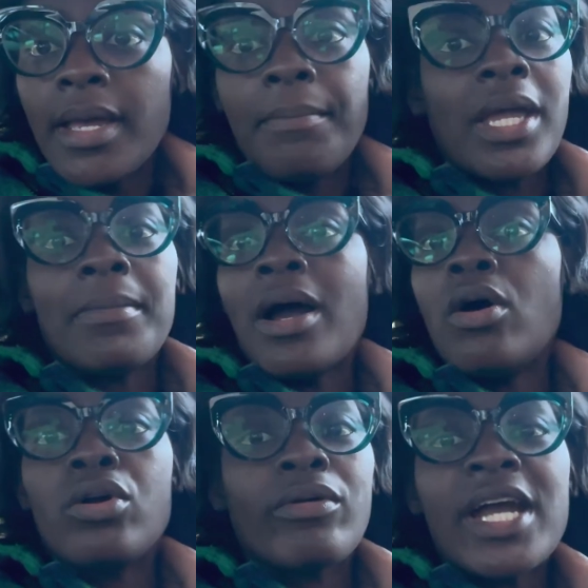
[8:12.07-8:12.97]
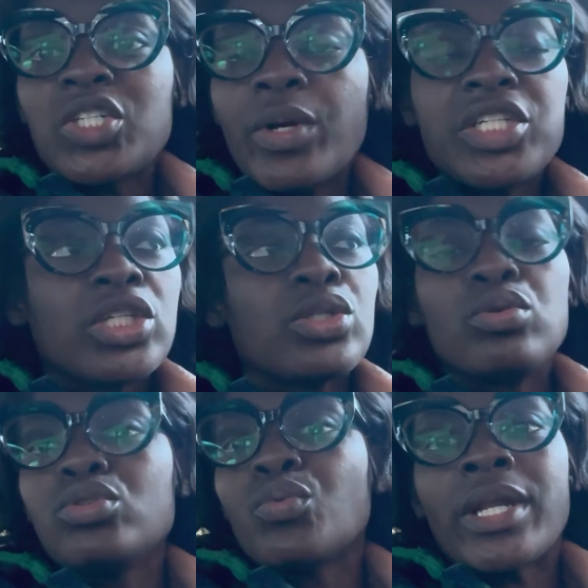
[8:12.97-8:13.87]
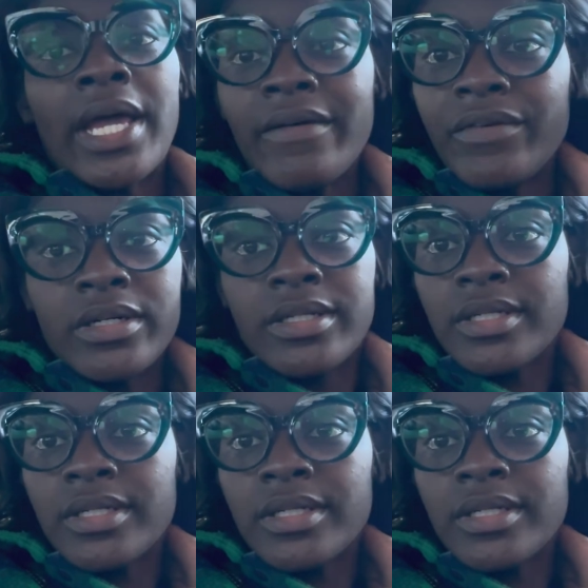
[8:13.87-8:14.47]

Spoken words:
paid my own graduation dues, whatever.